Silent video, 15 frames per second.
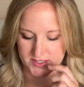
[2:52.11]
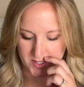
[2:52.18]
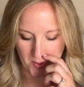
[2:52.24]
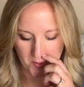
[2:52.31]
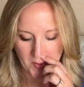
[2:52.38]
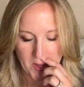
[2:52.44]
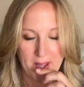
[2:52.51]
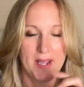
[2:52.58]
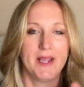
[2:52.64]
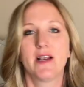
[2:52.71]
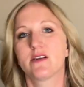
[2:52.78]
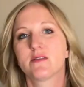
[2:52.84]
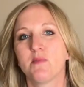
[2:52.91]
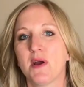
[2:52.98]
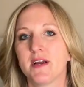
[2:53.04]
So
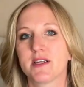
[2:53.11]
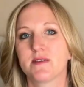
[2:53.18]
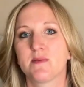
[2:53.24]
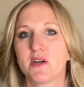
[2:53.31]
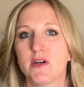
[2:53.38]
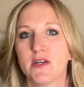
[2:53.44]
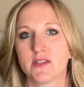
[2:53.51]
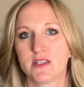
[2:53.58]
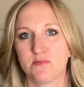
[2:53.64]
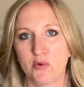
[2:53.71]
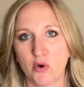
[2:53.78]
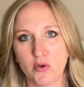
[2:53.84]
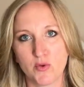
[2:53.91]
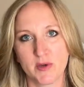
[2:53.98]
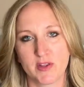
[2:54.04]
here's my experience
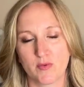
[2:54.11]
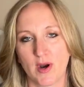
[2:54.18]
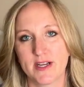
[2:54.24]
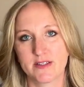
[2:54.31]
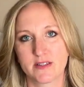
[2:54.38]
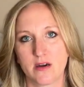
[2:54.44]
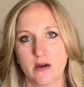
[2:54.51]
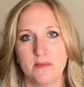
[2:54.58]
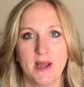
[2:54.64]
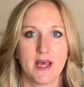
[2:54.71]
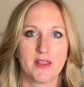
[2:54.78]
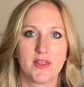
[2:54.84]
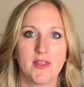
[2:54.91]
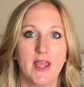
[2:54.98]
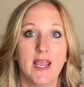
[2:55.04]
both with Right Start
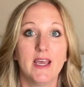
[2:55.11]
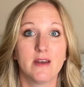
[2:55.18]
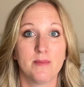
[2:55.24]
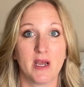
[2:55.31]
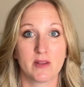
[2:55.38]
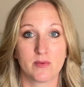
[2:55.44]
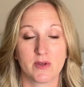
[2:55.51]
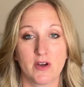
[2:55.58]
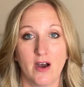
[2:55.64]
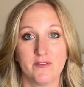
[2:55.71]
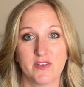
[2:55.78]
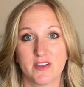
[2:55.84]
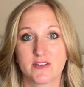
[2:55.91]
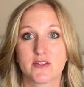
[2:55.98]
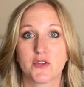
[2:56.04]
Math and Math with
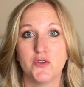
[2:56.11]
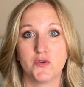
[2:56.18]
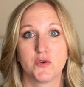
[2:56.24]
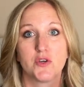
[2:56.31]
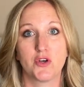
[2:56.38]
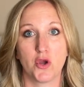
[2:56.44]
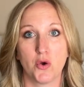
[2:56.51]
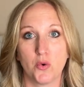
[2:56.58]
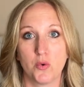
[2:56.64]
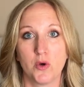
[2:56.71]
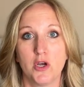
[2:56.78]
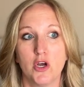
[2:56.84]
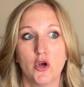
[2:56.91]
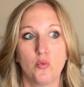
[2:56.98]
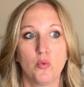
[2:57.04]
Confidence so you can know
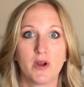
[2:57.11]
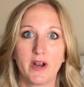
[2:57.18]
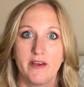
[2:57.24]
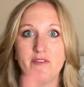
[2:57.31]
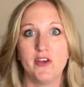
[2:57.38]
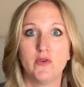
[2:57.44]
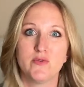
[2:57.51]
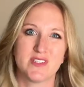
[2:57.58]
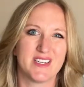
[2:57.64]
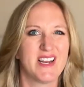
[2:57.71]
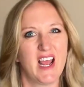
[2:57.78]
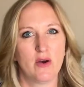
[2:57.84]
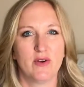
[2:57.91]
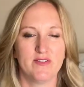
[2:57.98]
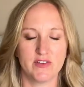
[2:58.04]
what I've used and
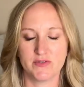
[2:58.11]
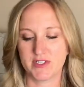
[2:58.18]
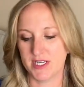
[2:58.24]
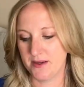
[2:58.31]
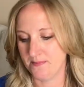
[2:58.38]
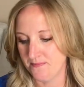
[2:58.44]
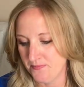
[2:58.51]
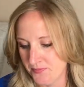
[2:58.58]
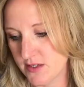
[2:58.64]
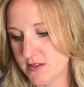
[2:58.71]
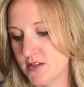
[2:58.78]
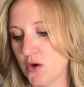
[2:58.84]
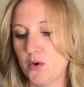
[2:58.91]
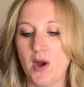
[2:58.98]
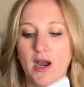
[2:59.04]
how I've used it.
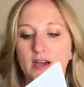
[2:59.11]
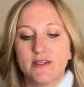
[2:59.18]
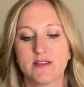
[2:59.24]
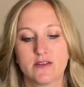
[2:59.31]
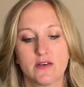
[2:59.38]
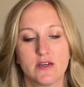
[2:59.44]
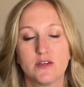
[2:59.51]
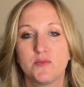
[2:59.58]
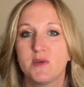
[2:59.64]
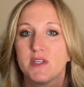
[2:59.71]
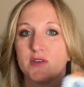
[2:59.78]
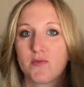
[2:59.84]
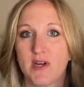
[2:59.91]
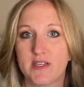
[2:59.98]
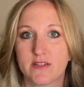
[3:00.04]
So I started with Right